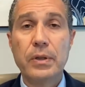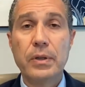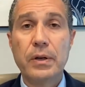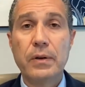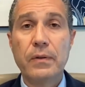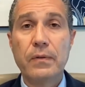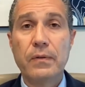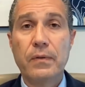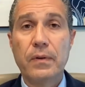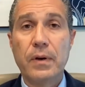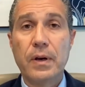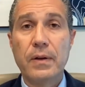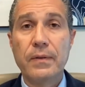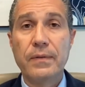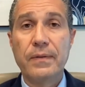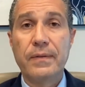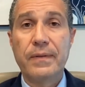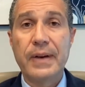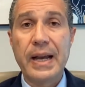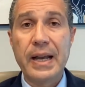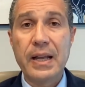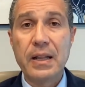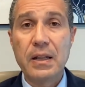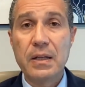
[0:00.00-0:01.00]
that
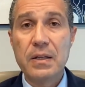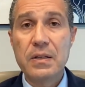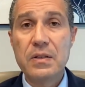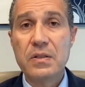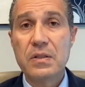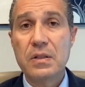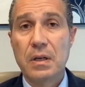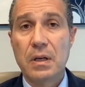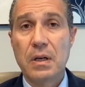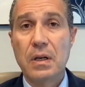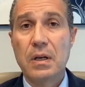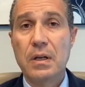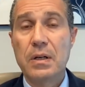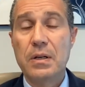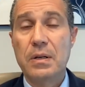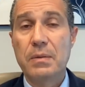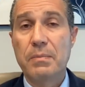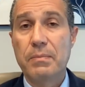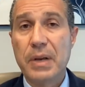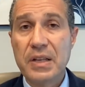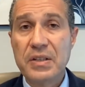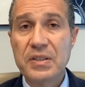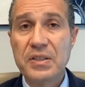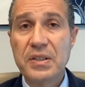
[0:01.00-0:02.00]
involved violence, uh,
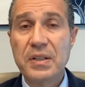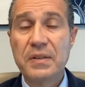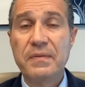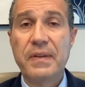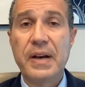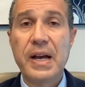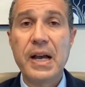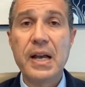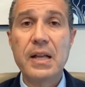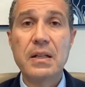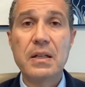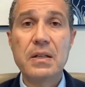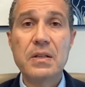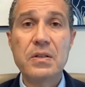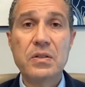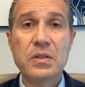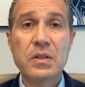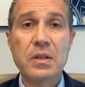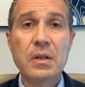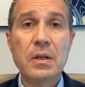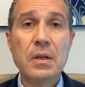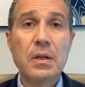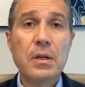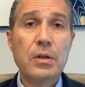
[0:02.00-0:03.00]
domestic
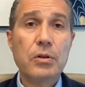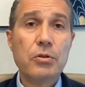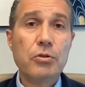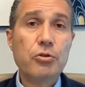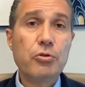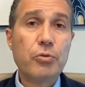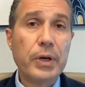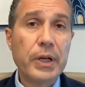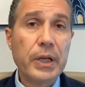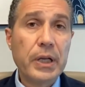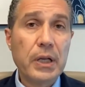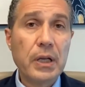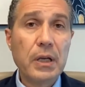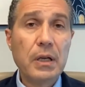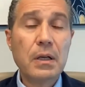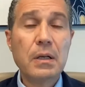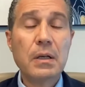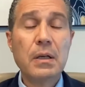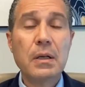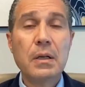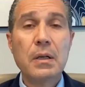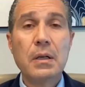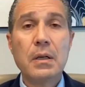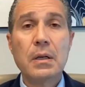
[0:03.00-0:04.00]
violence, drinking,